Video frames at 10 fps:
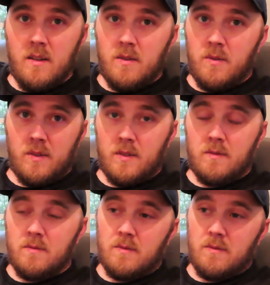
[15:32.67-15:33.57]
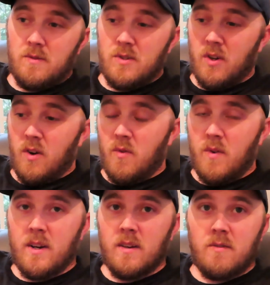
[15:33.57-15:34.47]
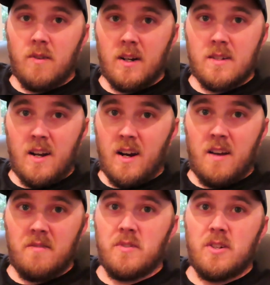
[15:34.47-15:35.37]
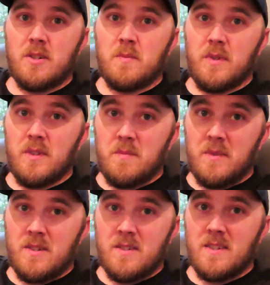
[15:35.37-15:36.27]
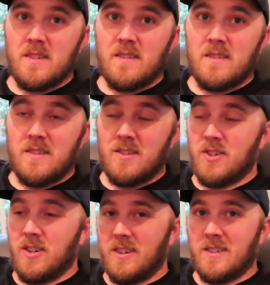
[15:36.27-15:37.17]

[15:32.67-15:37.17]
we started raining right as I got finished putting the mirrors in the truck,